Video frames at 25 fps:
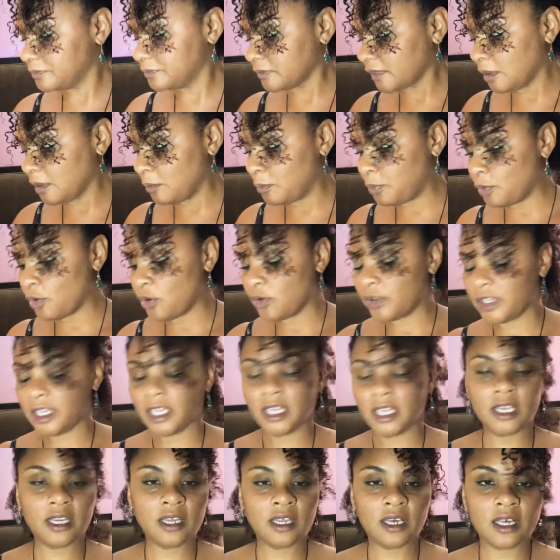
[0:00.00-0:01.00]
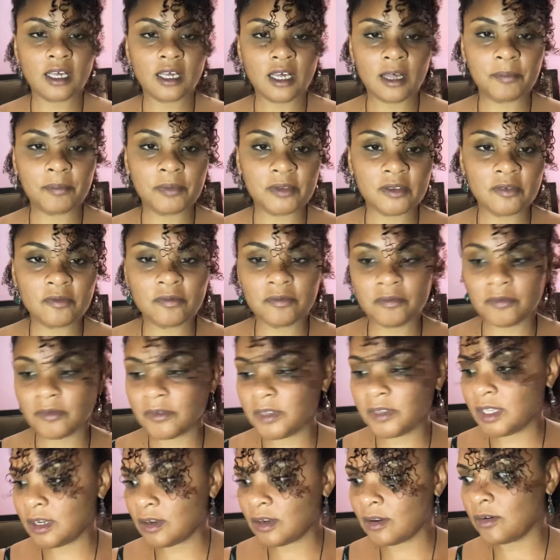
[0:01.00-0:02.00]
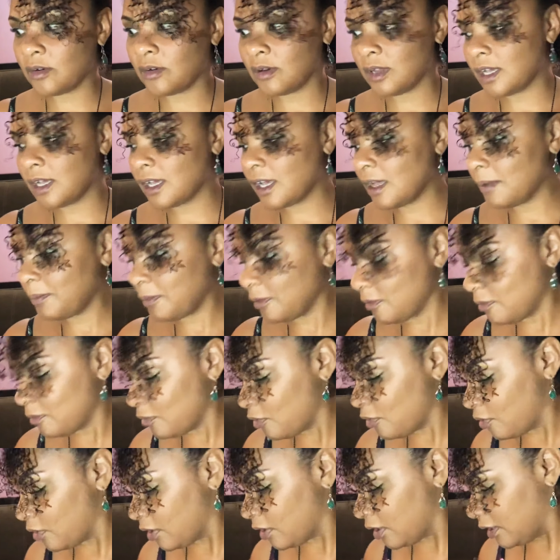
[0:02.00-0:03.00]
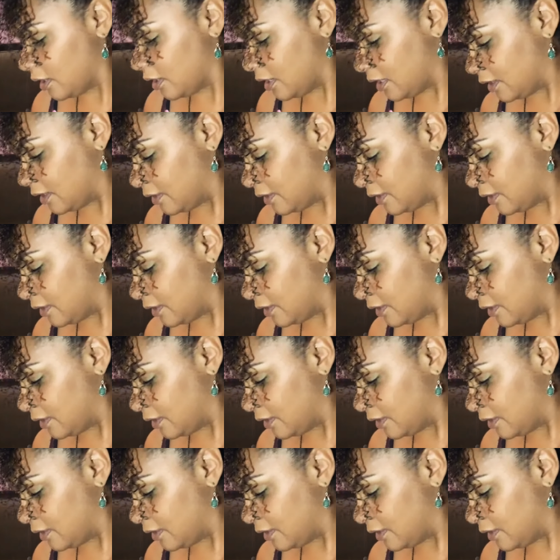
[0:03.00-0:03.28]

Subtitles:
broke in a couple of, you know, a couple more